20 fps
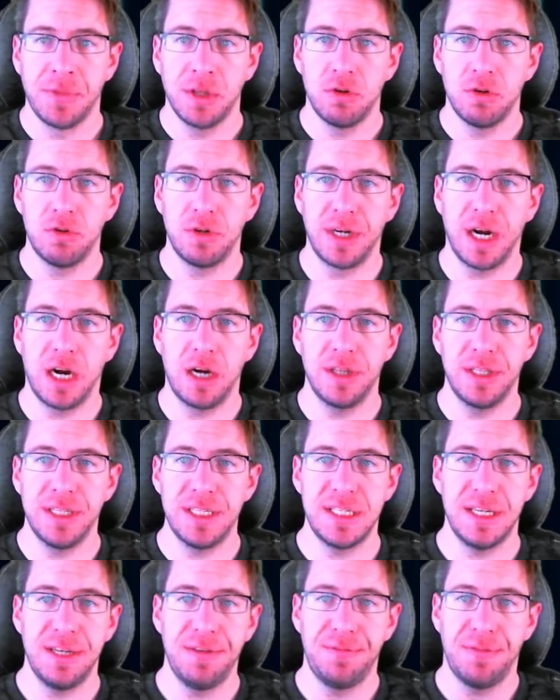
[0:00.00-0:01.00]

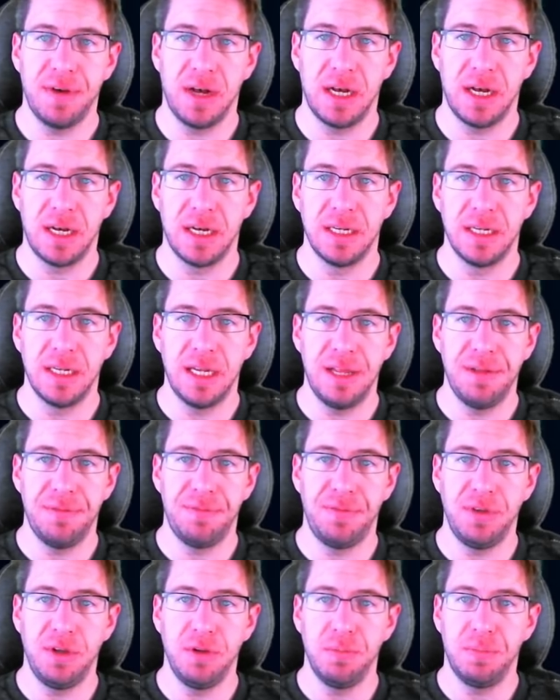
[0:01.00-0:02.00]
Regardless
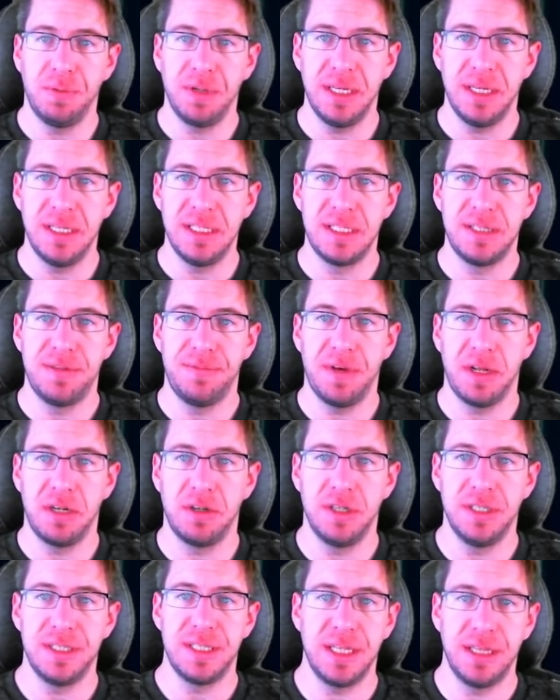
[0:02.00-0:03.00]
if you place
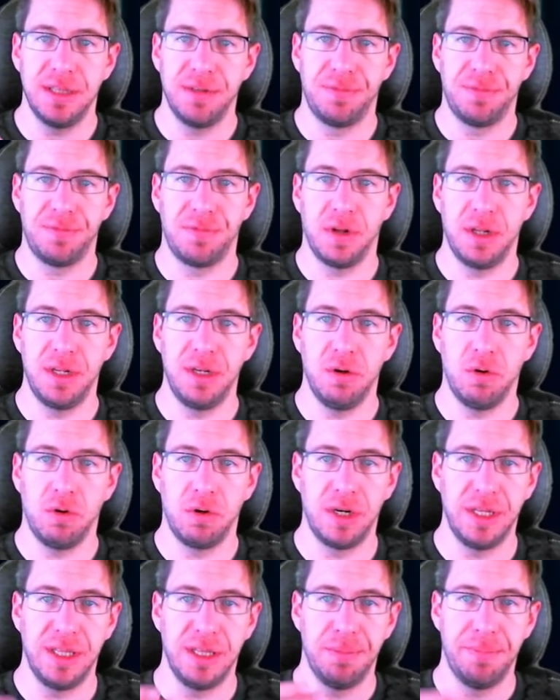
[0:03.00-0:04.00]
Fenris in the front or
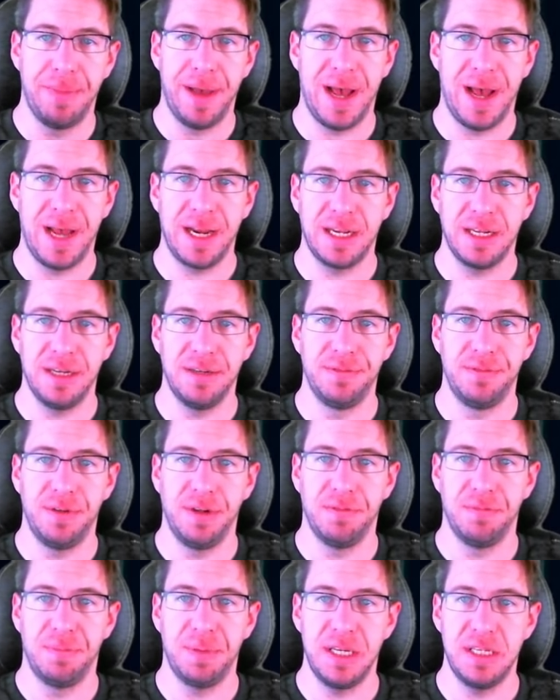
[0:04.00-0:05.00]
in the back
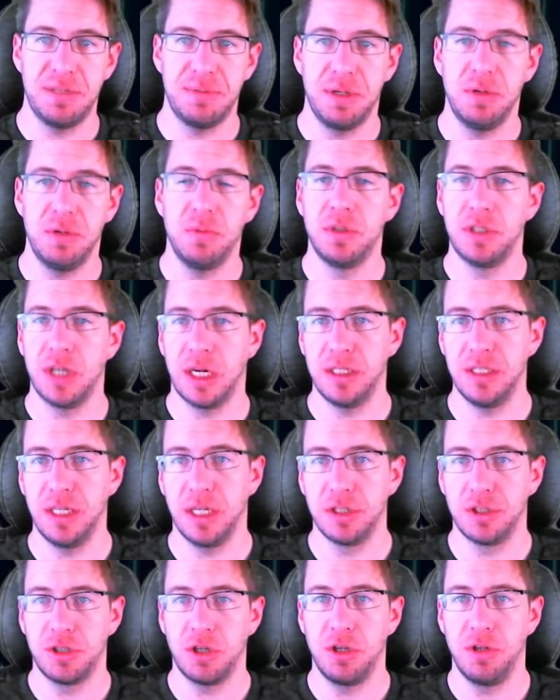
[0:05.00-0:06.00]
of placement, which
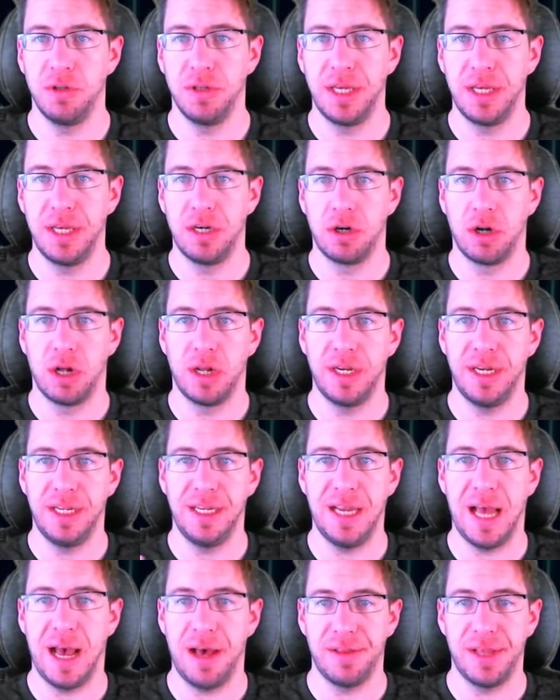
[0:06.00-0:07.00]
I'll show you later on
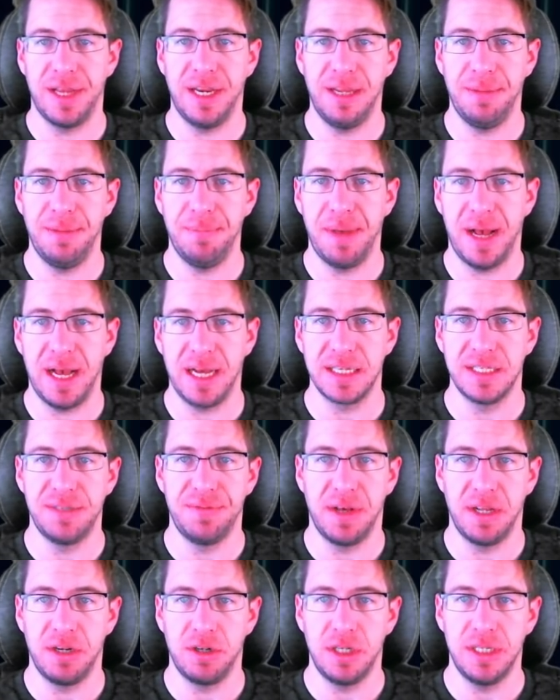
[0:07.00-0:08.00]
in how that impacts
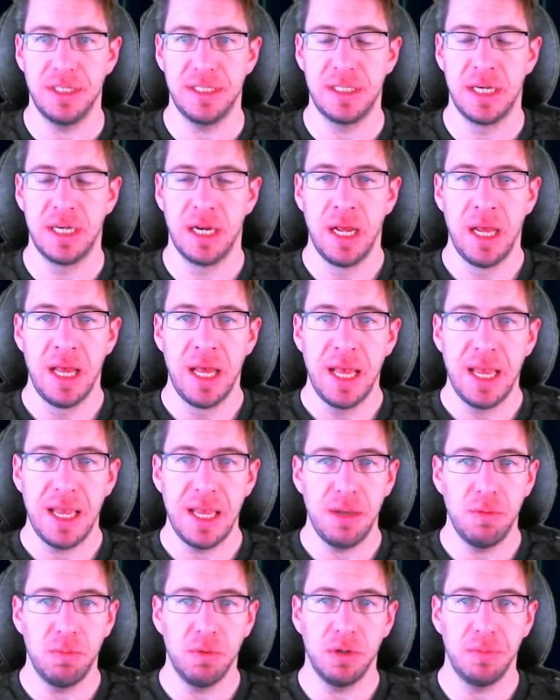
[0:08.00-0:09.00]
Fenris,
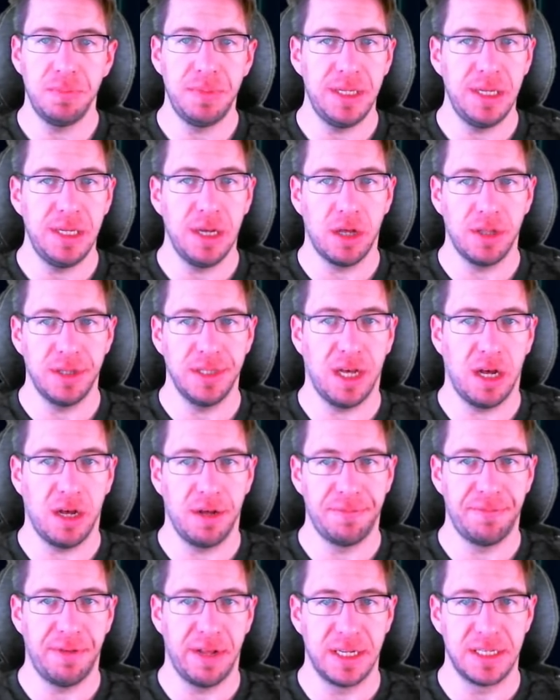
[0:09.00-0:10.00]
he will be on the
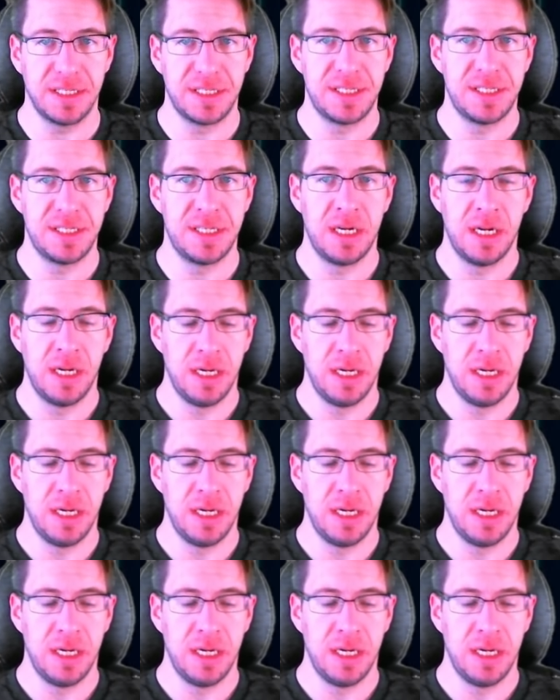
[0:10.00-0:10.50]
offense.